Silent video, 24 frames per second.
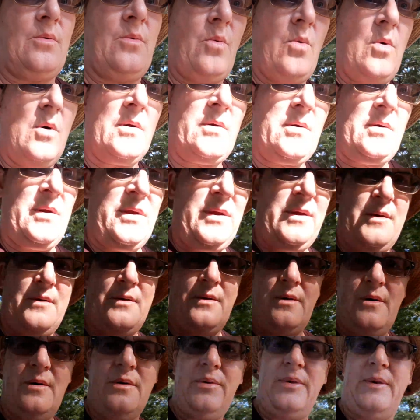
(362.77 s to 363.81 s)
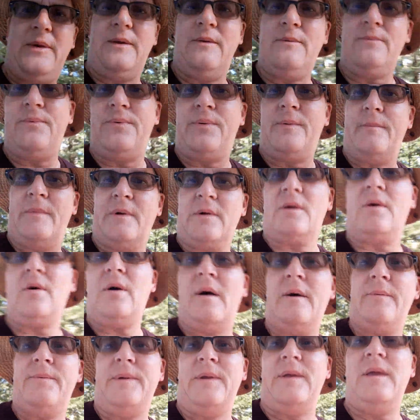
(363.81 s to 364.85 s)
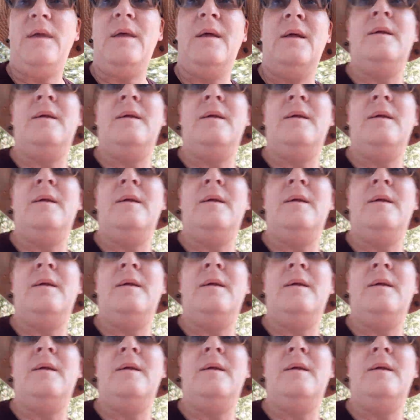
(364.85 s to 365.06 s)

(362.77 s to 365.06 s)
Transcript: water heater thing from a copy.